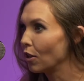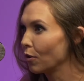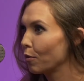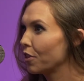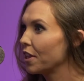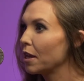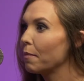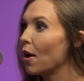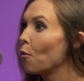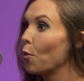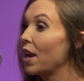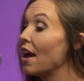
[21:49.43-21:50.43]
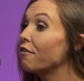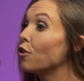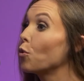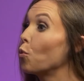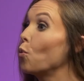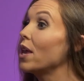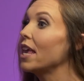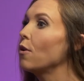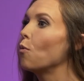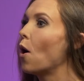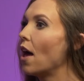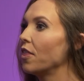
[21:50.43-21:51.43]
We're thinking about whatever we
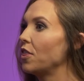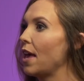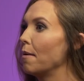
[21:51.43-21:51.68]
want them